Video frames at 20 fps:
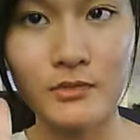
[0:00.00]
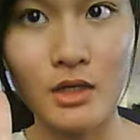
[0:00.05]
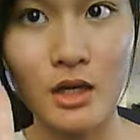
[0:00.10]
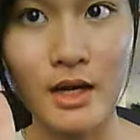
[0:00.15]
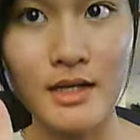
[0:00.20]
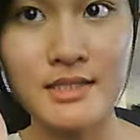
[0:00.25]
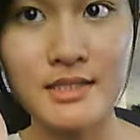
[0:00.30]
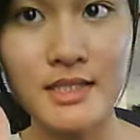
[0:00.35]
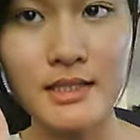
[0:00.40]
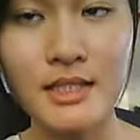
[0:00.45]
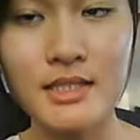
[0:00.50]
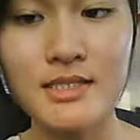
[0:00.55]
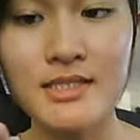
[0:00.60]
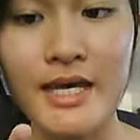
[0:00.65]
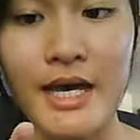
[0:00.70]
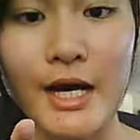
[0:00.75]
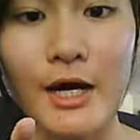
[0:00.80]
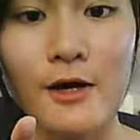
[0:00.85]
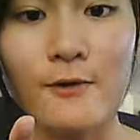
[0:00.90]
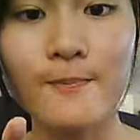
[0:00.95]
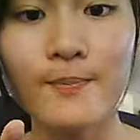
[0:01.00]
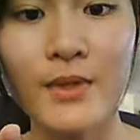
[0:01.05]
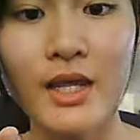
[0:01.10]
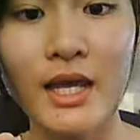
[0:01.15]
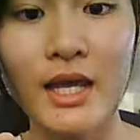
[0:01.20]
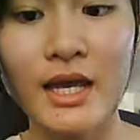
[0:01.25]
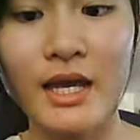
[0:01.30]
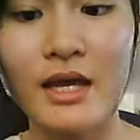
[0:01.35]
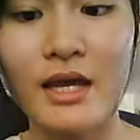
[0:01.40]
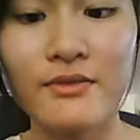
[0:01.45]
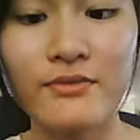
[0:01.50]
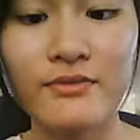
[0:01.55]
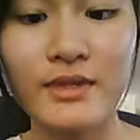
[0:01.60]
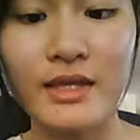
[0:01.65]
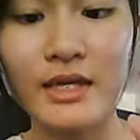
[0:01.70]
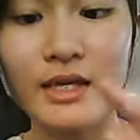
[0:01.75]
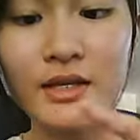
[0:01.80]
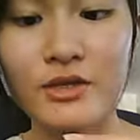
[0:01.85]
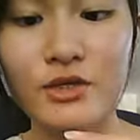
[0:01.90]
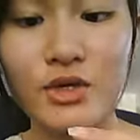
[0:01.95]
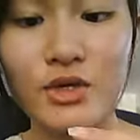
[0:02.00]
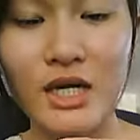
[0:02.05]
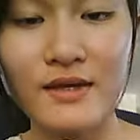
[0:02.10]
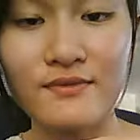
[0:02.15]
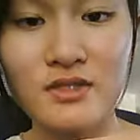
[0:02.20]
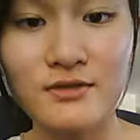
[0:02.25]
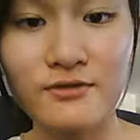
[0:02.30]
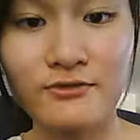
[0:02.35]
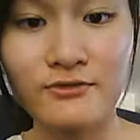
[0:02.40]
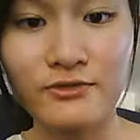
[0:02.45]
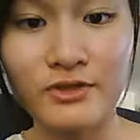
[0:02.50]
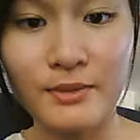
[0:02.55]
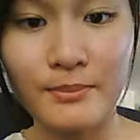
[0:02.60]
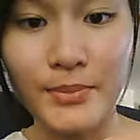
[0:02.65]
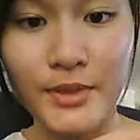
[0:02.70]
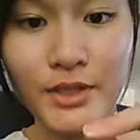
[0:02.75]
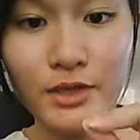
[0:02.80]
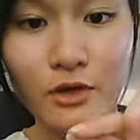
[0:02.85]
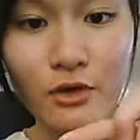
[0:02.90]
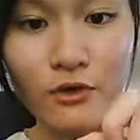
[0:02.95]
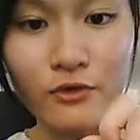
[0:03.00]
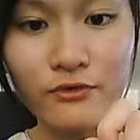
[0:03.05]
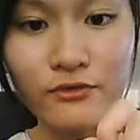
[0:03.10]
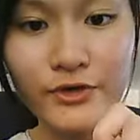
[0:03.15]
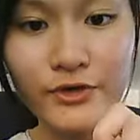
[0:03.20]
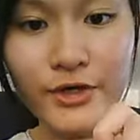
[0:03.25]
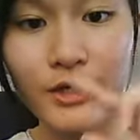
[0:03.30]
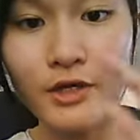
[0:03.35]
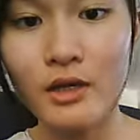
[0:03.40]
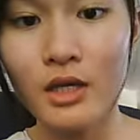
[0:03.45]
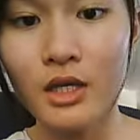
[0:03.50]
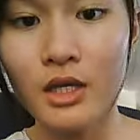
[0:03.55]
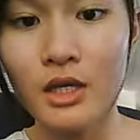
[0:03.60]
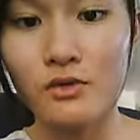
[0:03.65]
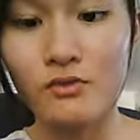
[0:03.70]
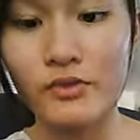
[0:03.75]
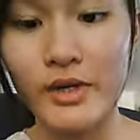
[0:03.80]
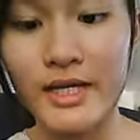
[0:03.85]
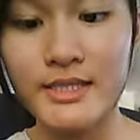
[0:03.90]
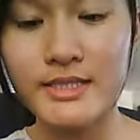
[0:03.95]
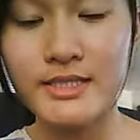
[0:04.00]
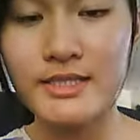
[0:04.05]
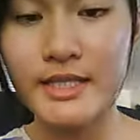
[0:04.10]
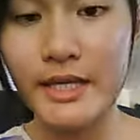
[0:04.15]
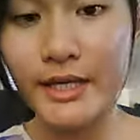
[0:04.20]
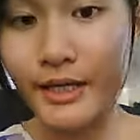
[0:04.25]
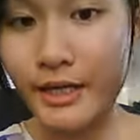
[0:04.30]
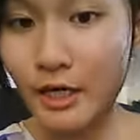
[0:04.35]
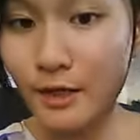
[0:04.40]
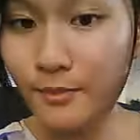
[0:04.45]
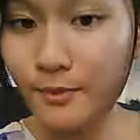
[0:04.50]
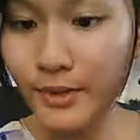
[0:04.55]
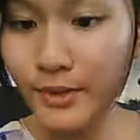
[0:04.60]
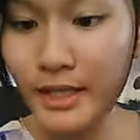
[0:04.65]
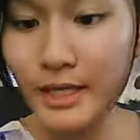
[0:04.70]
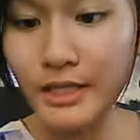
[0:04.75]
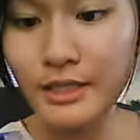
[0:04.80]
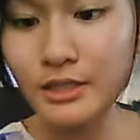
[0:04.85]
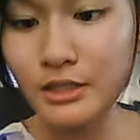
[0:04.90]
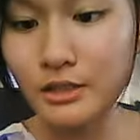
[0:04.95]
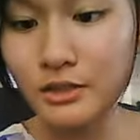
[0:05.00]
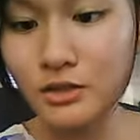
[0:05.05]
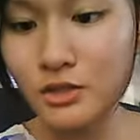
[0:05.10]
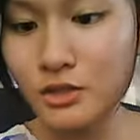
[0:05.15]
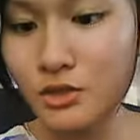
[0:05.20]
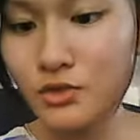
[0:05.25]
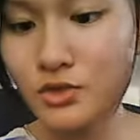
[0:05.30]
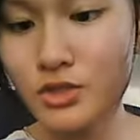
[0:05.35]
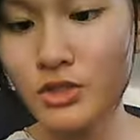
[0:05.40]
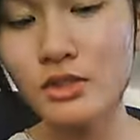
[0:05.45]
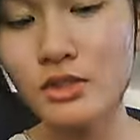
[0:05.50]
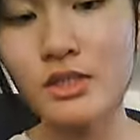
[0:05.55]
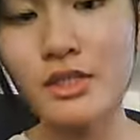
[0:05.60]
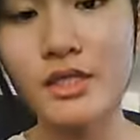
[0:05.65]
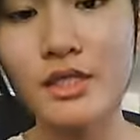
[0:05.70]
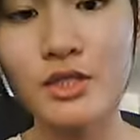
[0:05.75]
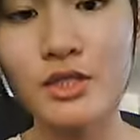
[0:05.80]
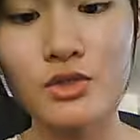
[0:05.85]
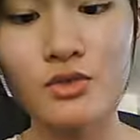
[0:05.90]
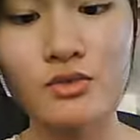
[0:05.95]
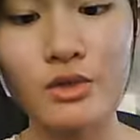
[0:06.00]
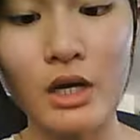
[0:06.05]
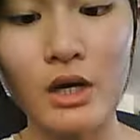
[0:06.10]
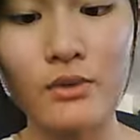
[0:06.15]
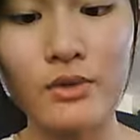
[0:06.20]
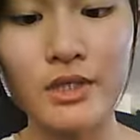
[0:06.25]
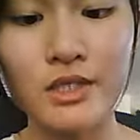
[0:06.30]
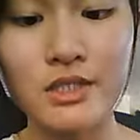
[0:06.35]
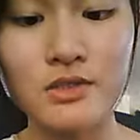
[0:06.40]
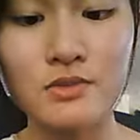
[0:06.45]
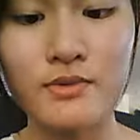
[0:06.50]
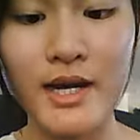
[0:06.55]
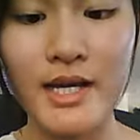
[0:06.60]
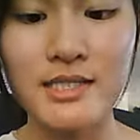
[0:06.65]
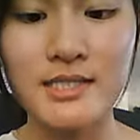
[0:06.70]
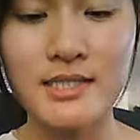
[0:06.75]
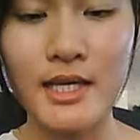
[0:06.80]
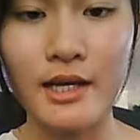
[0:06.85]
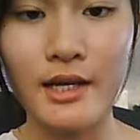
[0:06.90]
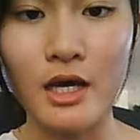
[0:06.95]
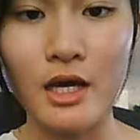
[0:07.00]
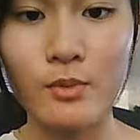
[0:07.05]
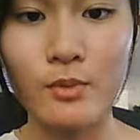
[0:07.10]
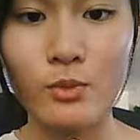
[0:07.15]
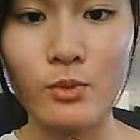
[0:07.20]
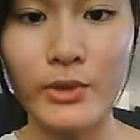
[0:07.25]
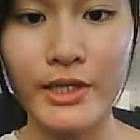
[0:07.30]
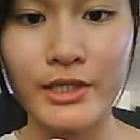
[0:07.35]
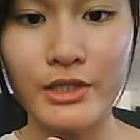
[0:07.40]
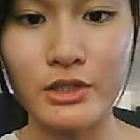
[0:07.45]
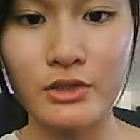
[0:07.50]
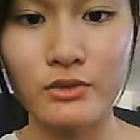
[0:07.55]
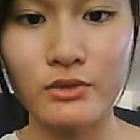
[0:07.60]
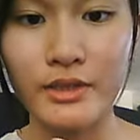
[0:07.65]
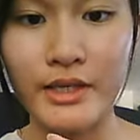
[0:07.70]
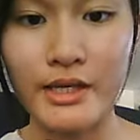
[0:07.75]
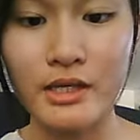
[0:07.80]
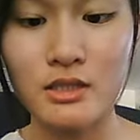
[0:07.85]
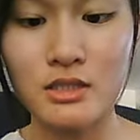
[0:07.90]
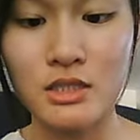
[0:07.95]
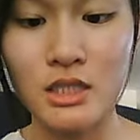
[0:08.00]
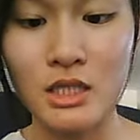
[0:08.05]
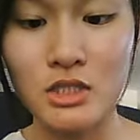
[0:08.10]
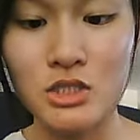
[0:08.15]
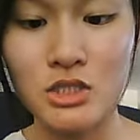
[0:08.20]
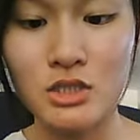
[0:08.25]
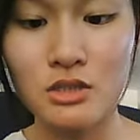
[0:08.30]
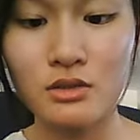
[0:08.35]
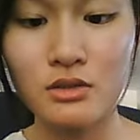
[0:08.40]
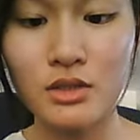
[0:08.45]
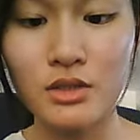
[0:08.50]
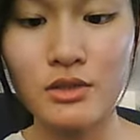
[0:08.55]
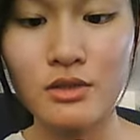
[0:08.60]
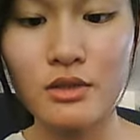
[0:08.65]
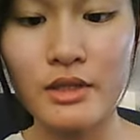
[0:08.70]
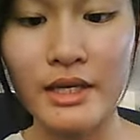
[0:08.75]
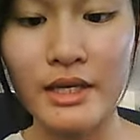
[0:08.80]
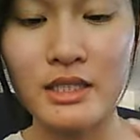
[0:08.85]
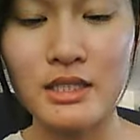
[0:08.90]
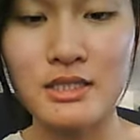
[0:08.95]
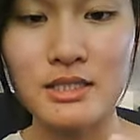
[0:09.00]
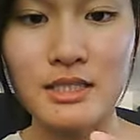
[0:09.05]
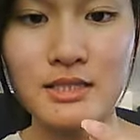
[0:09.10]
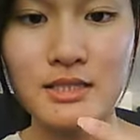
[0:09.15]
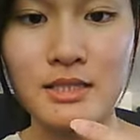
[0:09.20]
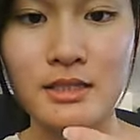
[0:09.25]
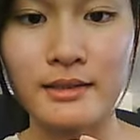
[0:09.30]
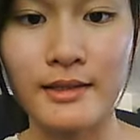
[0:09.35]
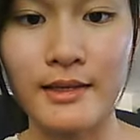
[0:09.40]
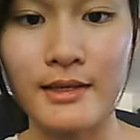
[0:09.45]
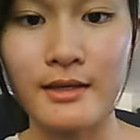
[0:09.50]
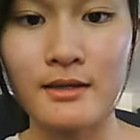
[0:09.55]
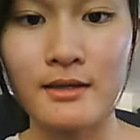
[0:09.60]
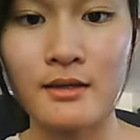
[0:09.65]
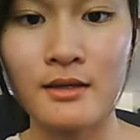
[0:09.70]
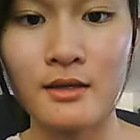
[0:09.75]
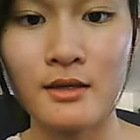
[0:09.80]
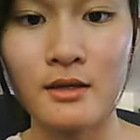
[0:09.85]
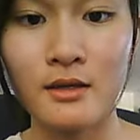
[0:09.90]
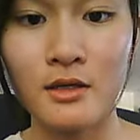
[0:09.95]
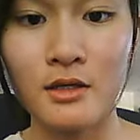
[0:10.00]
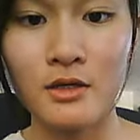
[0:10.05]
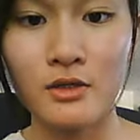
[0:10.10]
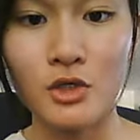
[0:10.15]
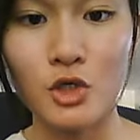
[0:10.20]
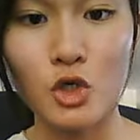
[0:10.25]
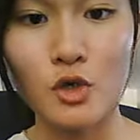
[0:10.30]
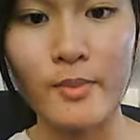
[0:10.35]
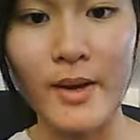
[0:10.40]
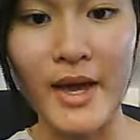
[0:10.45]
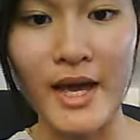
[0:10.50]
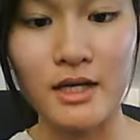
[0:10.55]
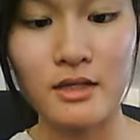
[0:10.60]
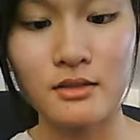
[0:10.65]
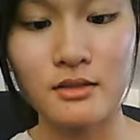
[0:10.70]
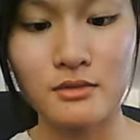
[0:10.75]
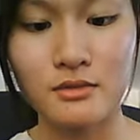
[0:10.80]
contact lens out, and then you have to flip it over right side up, and usually you know when it's right side up when you like touch it a little and it doesn't like go back